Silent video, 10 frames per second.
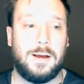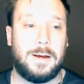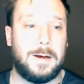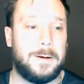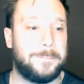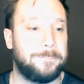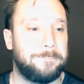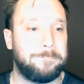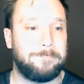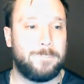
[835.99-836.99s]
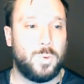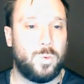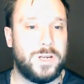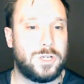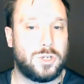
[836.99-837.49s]
Um,
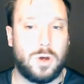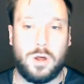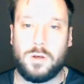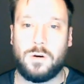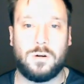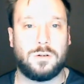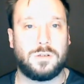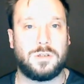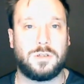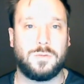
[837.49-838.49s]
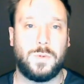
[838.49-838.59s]
we saw the holes.